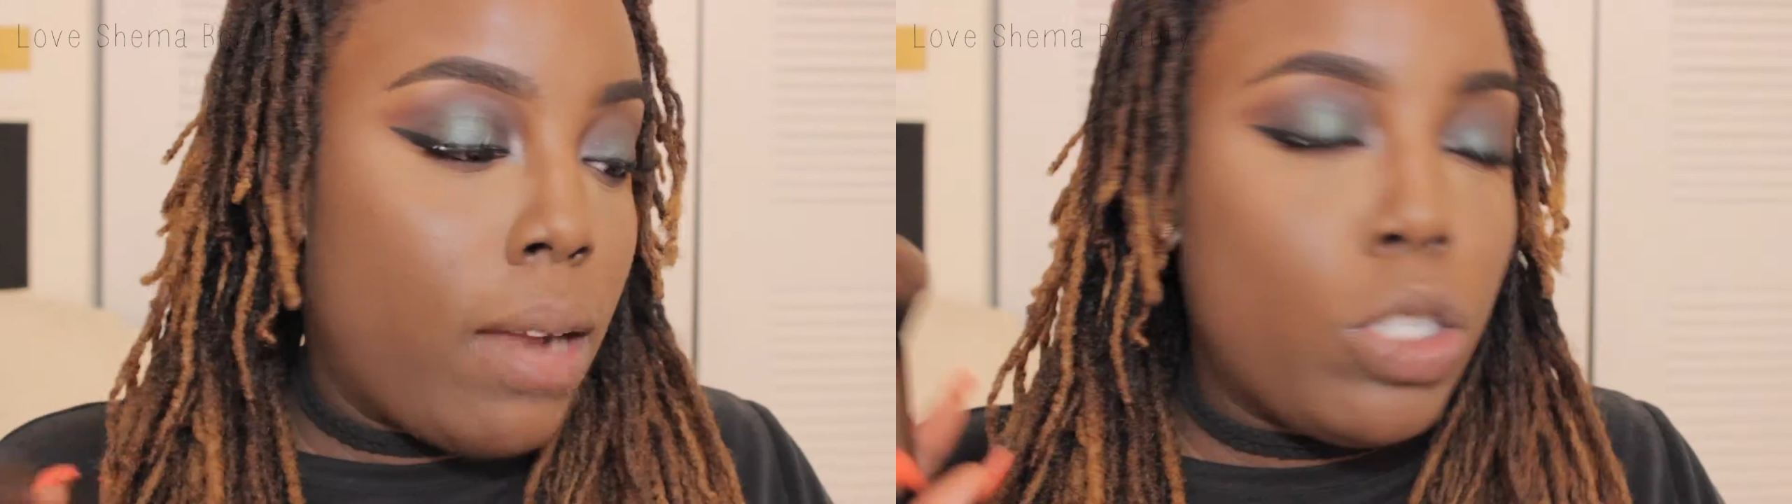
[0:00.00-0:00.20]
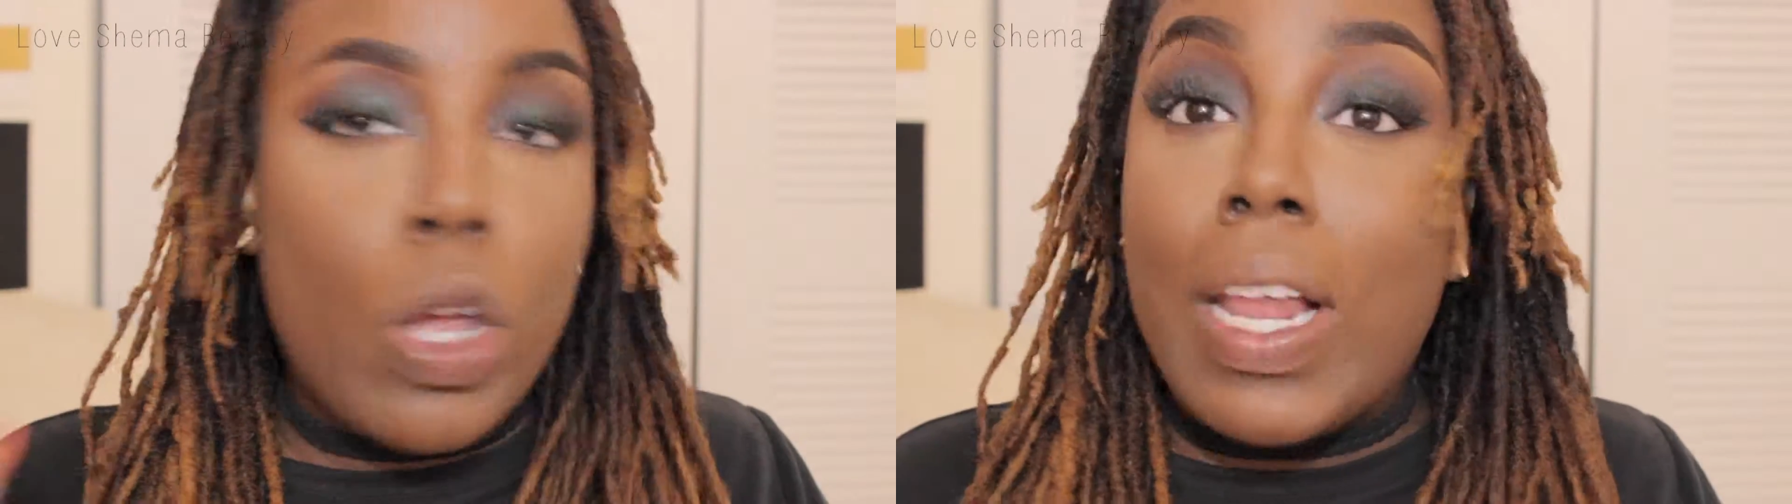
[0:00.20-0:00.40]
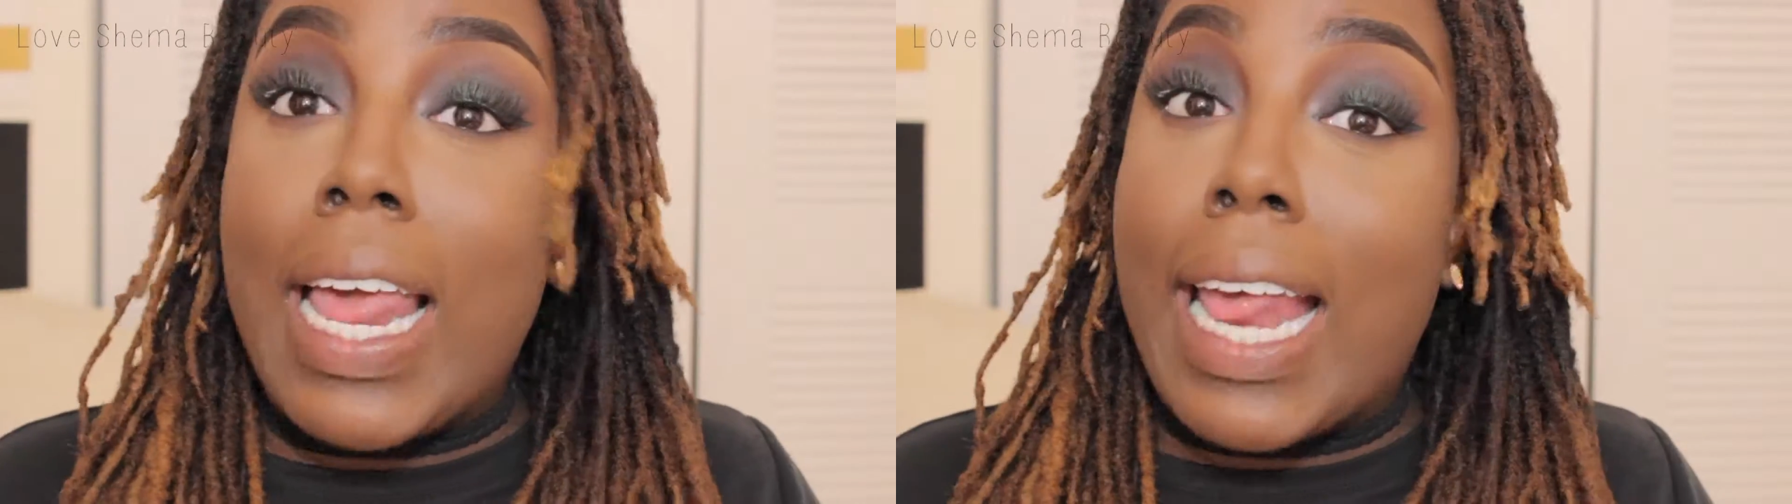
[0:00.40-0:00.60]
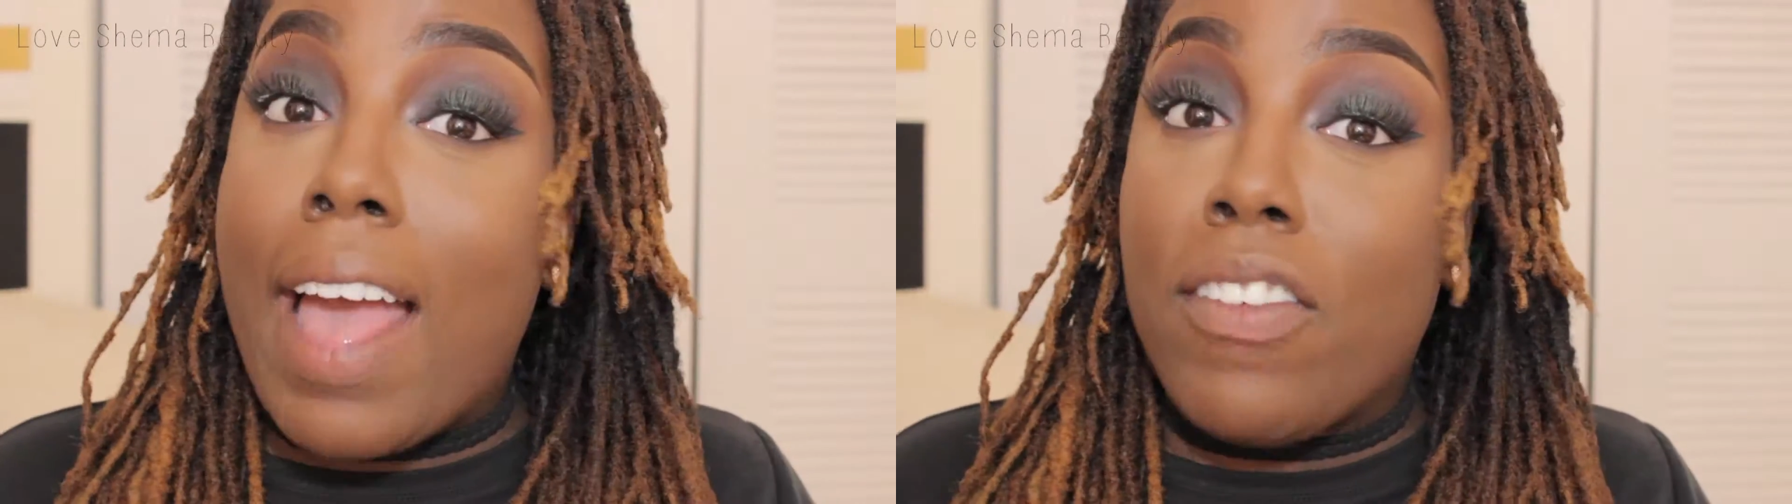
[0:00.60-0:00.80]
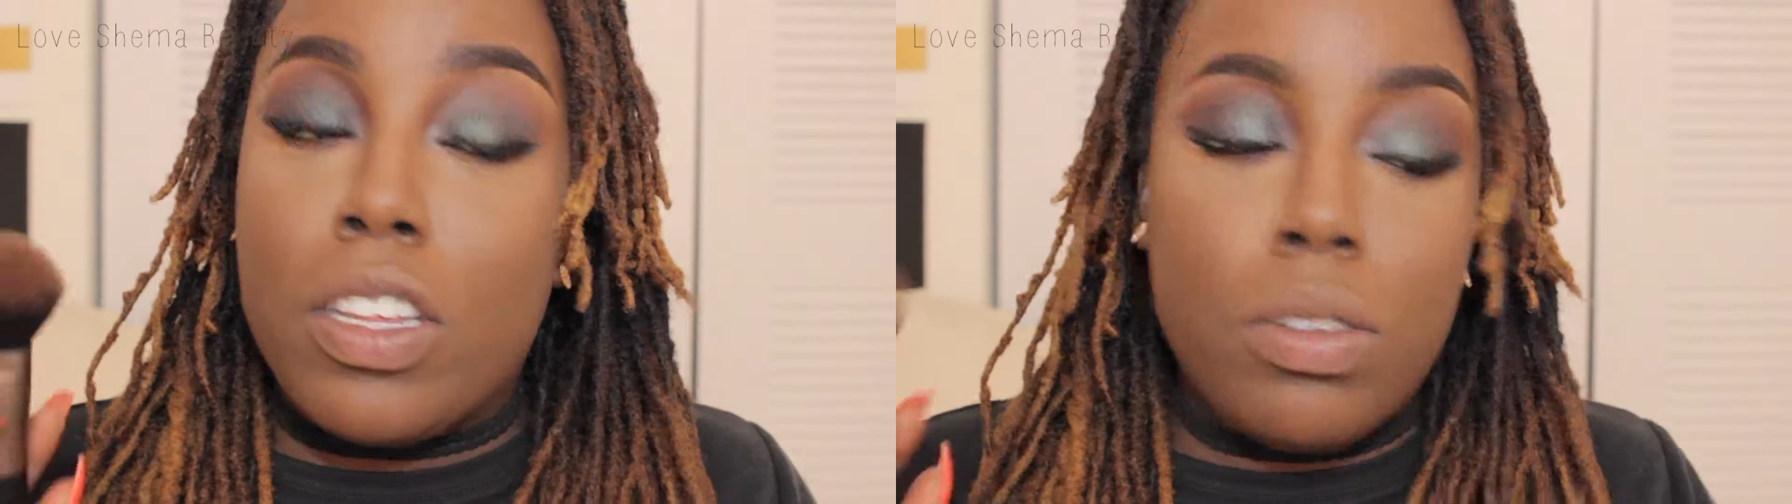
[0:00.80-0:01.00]
I'm so glad I
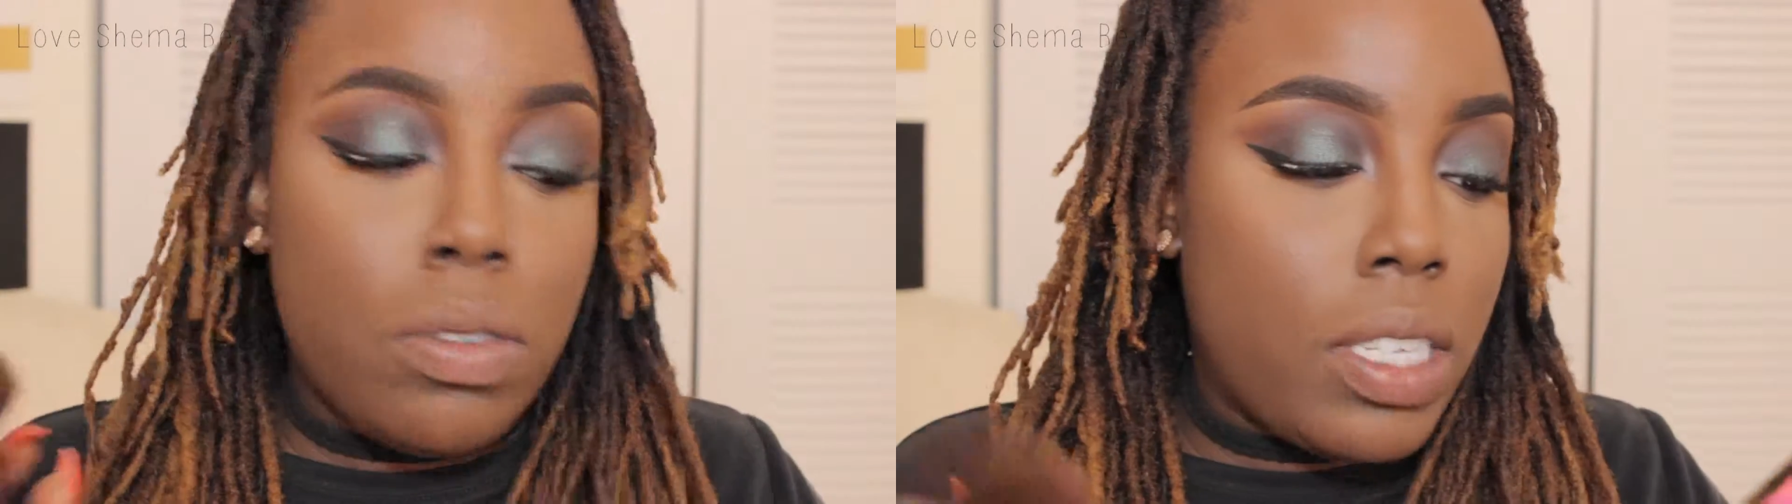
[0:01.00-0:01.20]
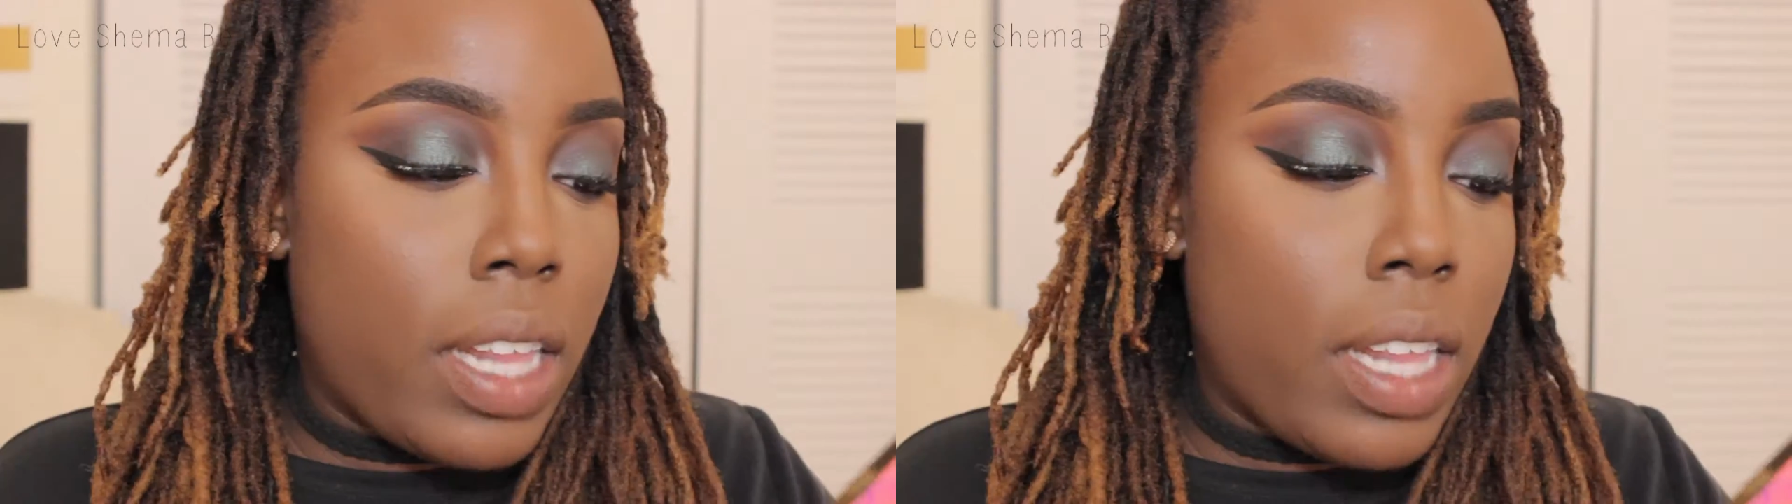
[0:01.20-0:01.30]
haven't used